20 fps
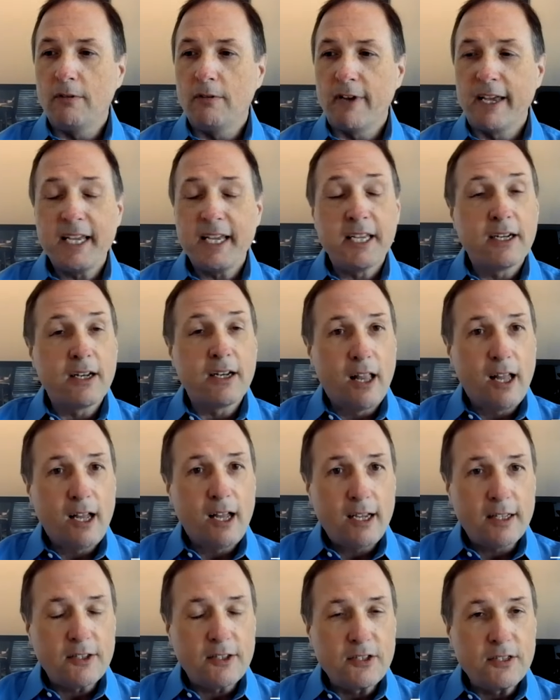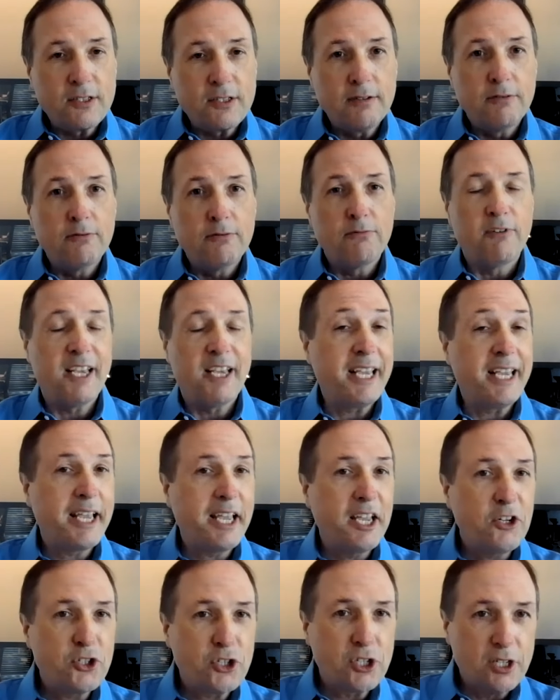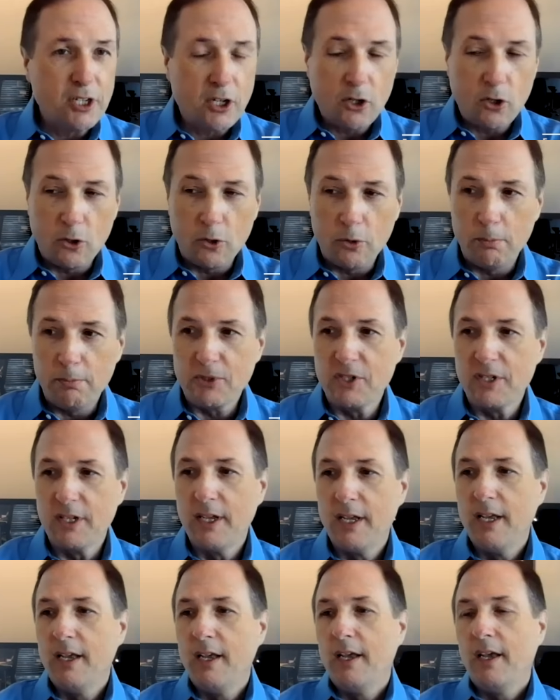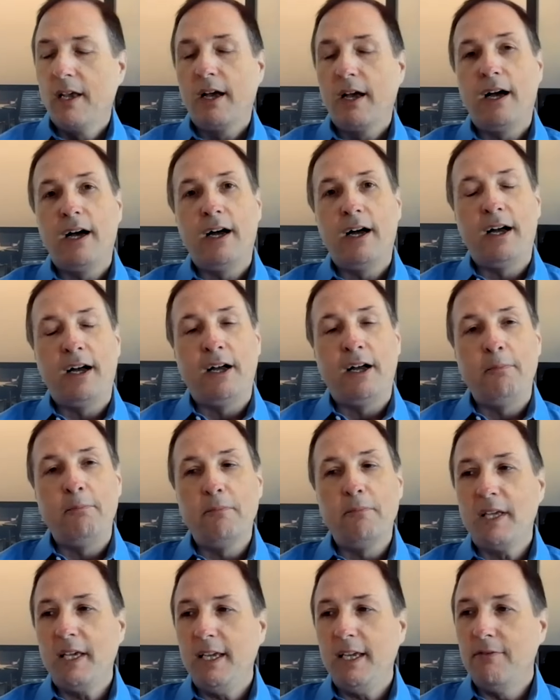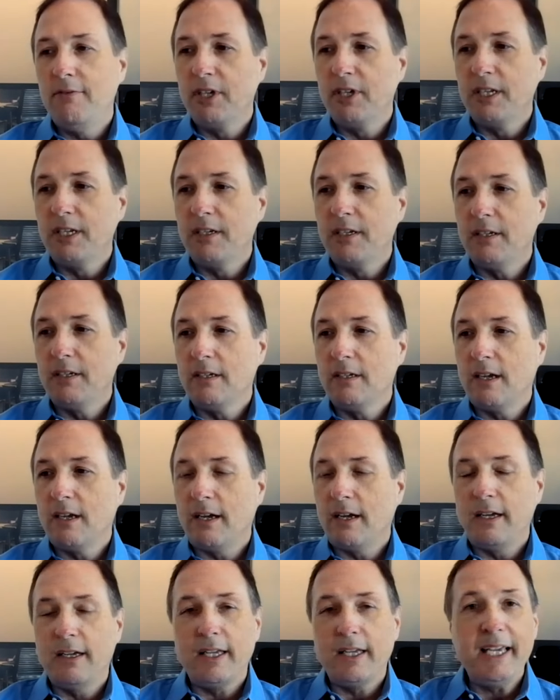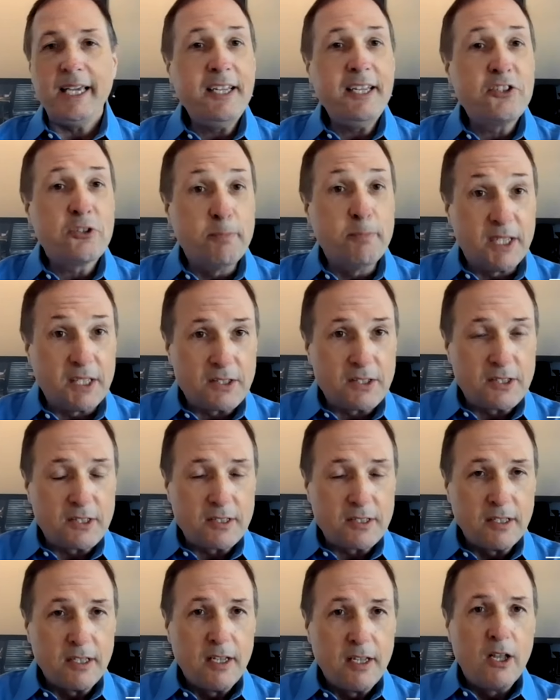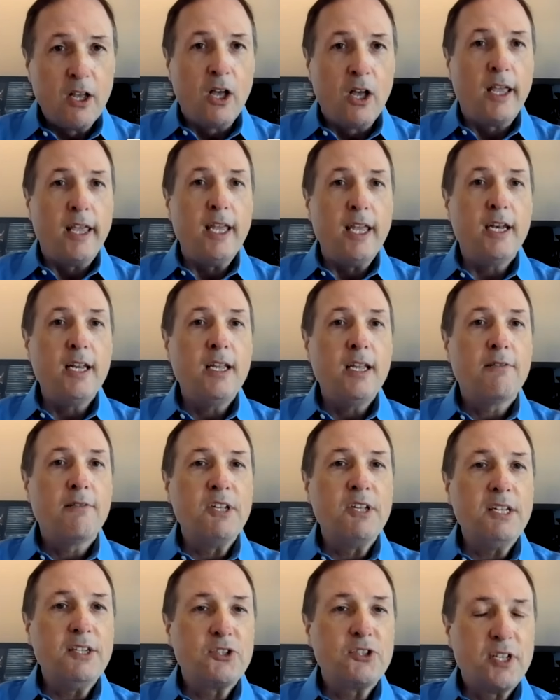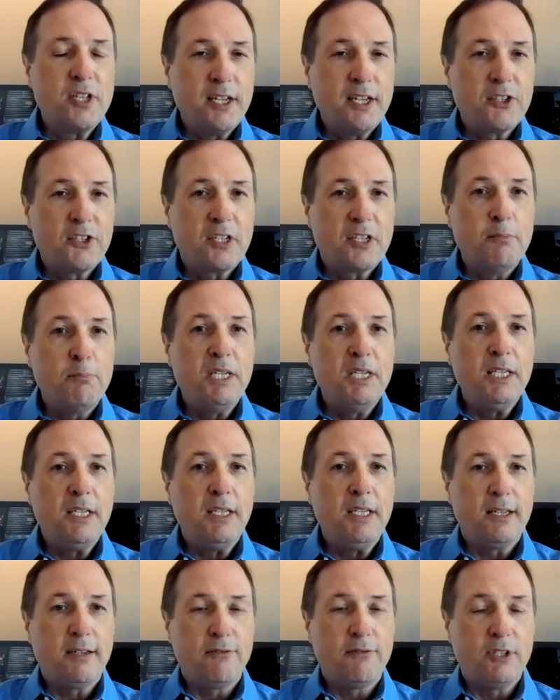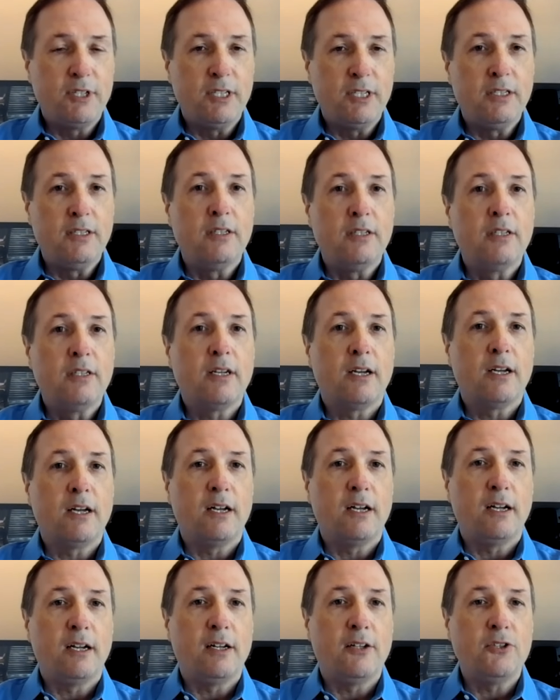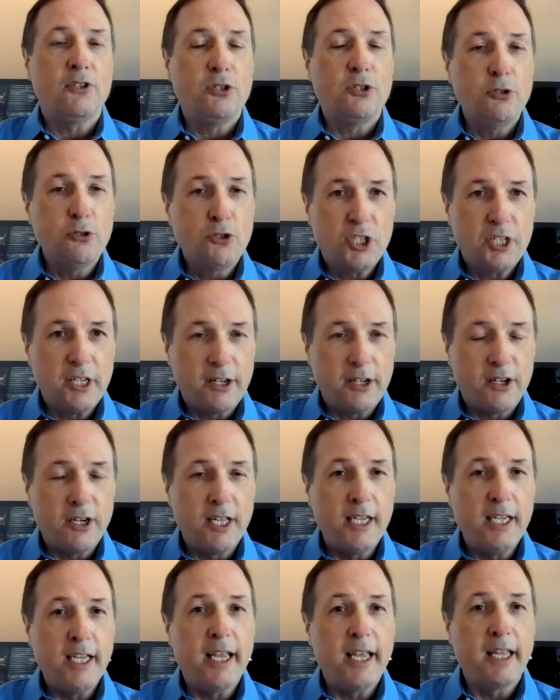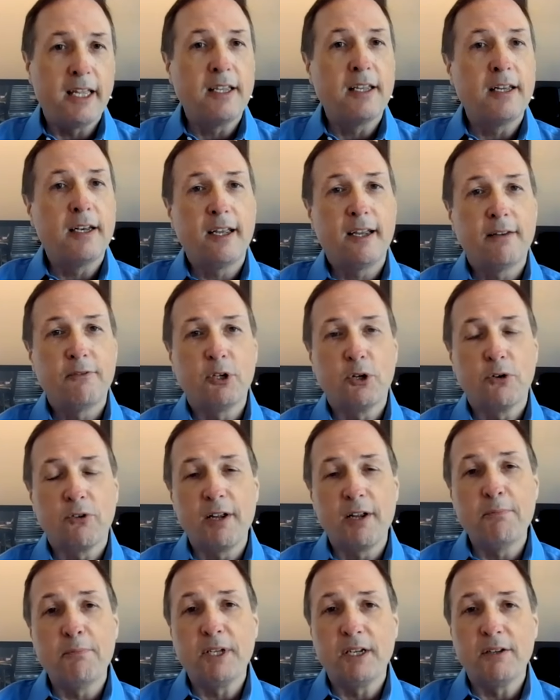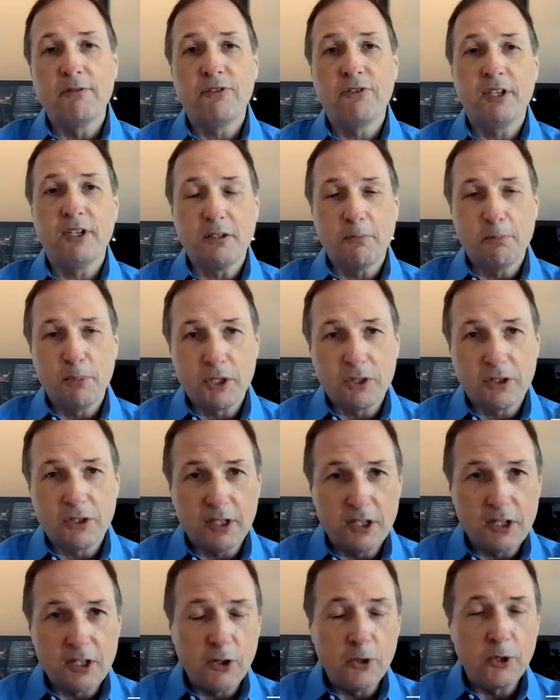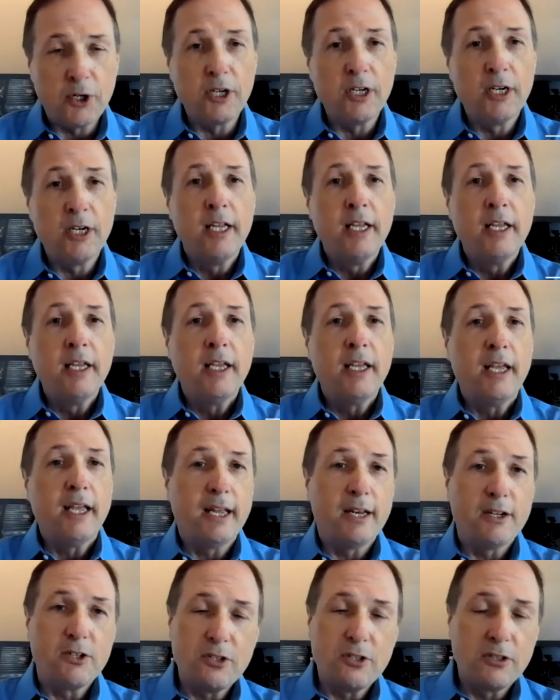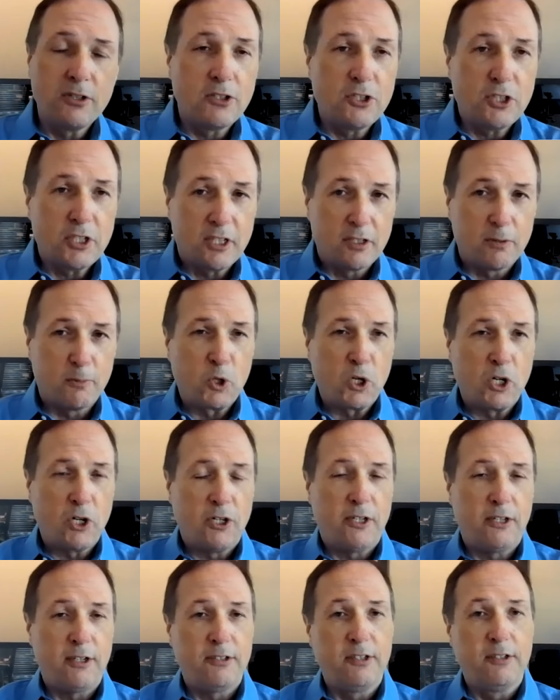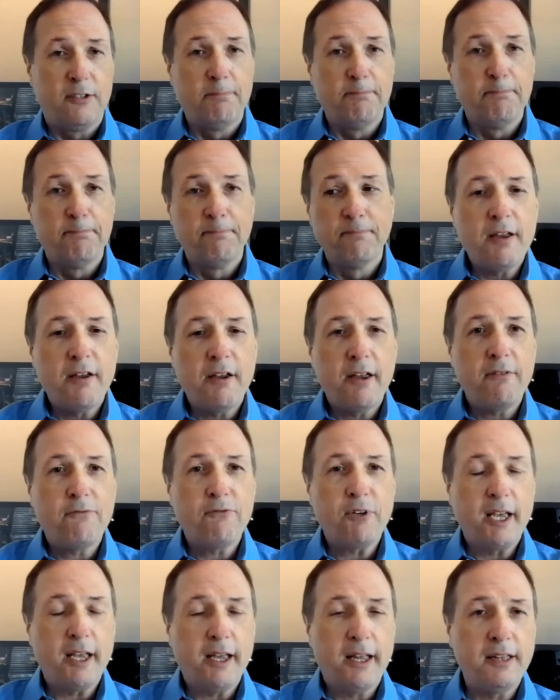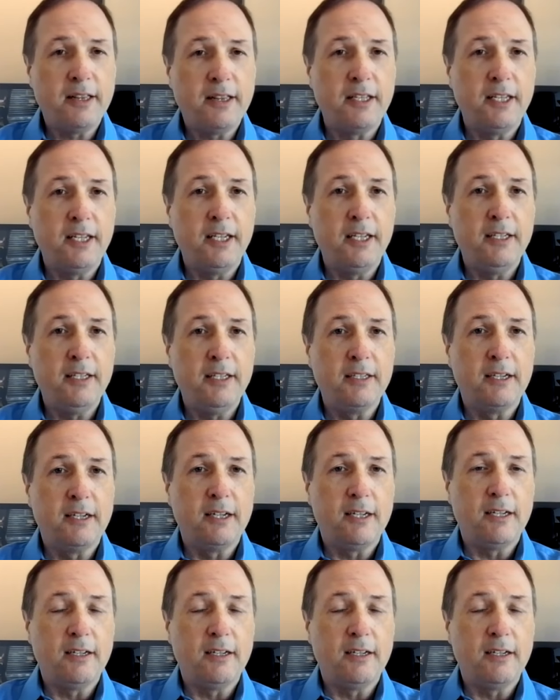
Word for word: vacant lots, vacation homes, even easements. Any of these things can be given to charity and can have a great benefit to both the donor and to the charitable cause. We have had the